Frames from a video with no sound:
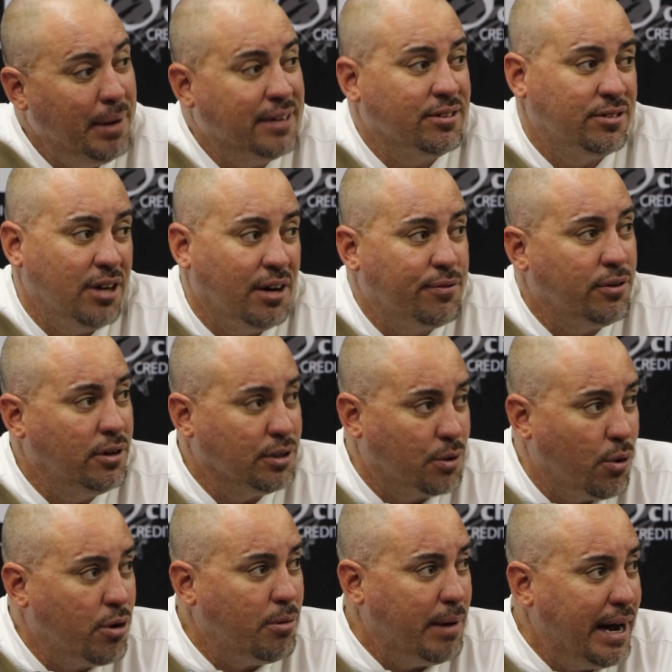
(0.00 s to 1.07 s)
it makes it tougher on the
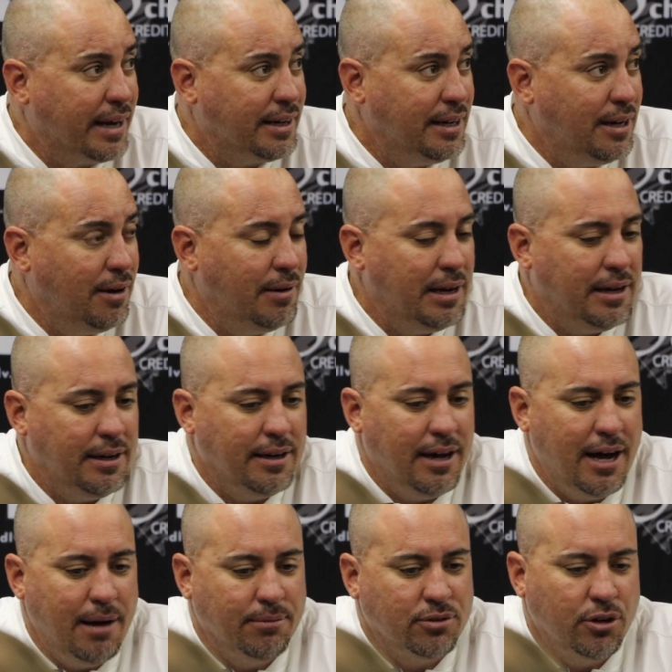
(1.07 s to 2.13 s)
quarterback, you know, and
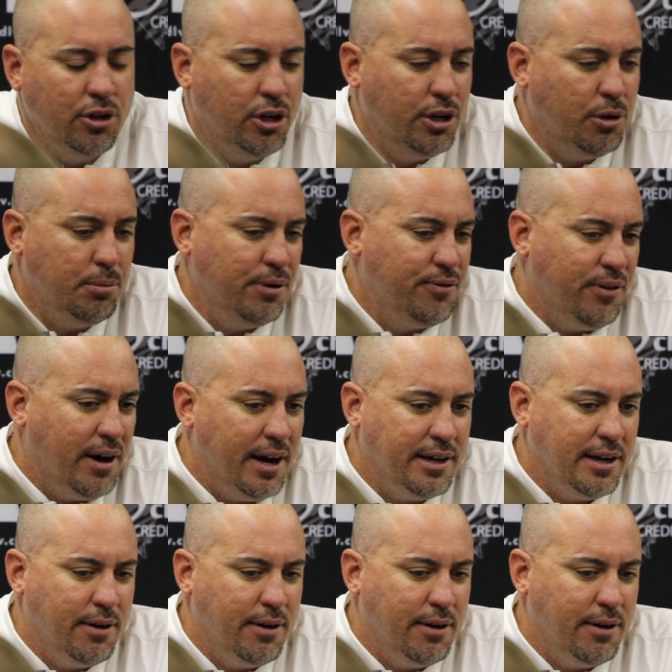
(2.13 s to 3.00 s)
um, so he'll, be fine.